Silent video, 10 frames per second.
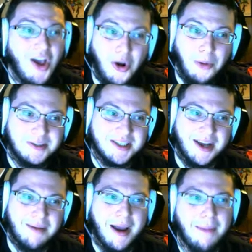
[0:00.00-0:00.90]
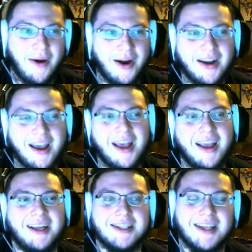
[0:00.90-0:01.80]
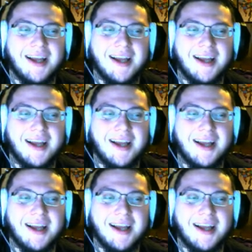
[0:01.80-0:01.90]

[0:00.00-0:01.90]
oops on my part. I should